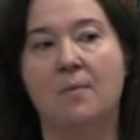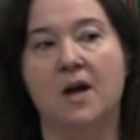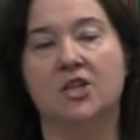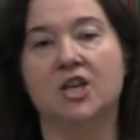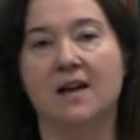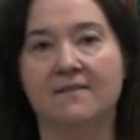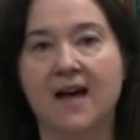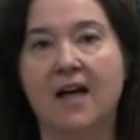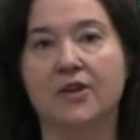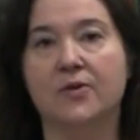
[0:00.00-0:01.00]
much I
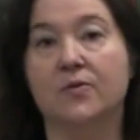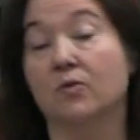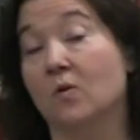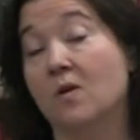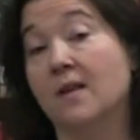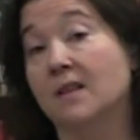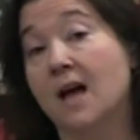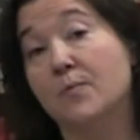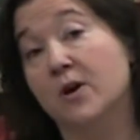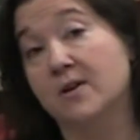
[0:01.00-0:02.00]
value the role that
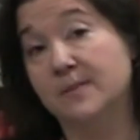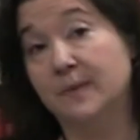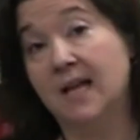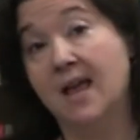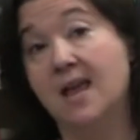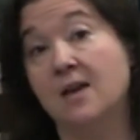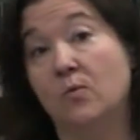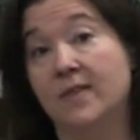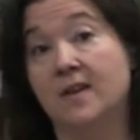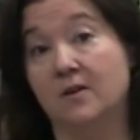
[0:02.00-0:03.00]
libraries play
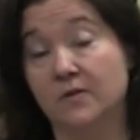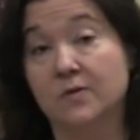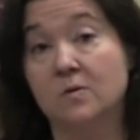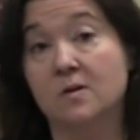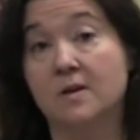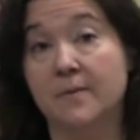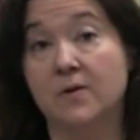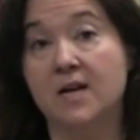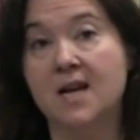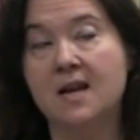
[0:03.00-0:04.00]
within our school
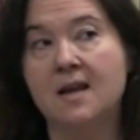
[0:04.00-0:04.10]
community.